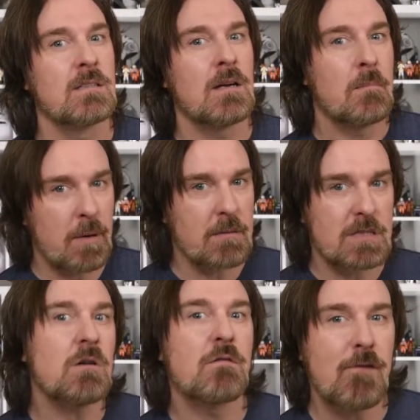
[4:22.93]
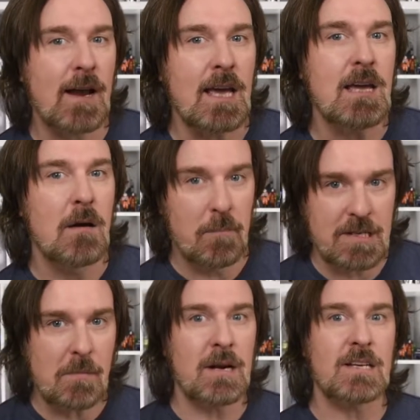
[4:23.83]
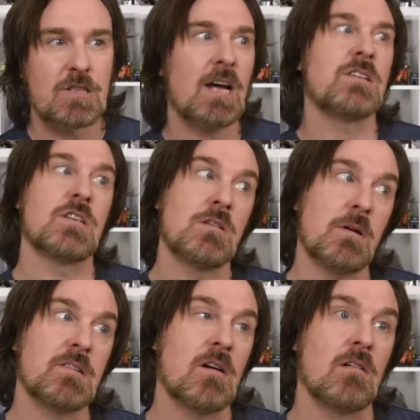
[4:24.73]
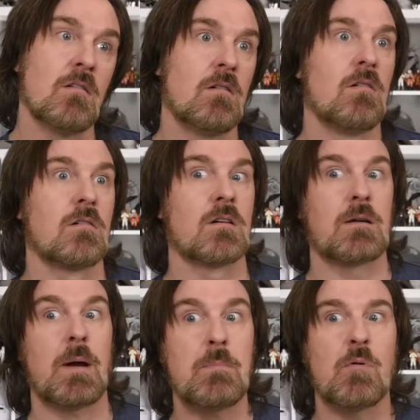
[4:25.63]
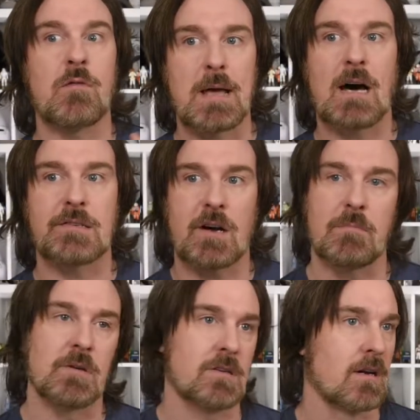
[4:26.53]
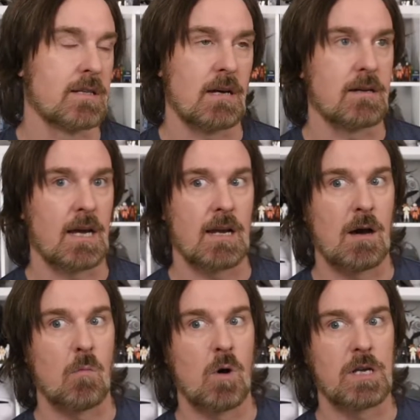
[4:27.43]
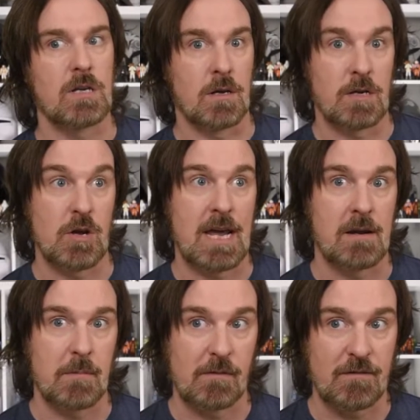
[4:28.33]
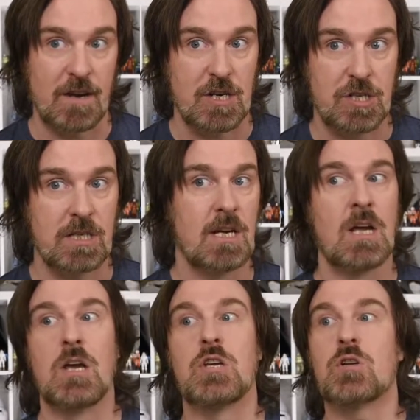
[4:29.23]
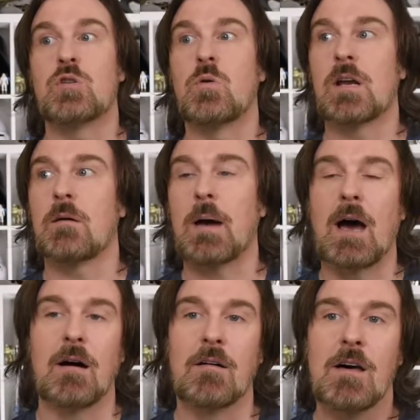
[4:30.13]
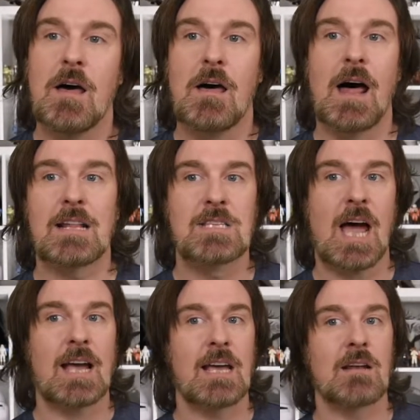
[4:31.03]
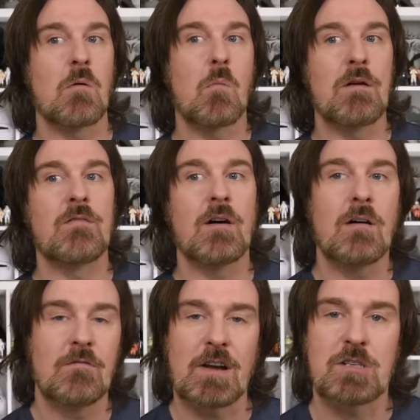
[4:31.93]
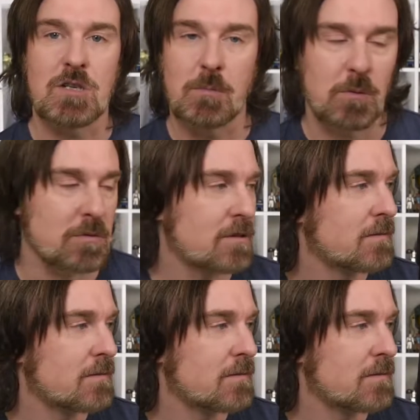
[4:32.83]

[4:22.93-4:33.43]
but it was still funny. But some of their sketches, you must have gone, oh, people from the outside must have gone, I don't get that. What are you doing? You're hitting him with a fish. You're talking about attacking with vegetables.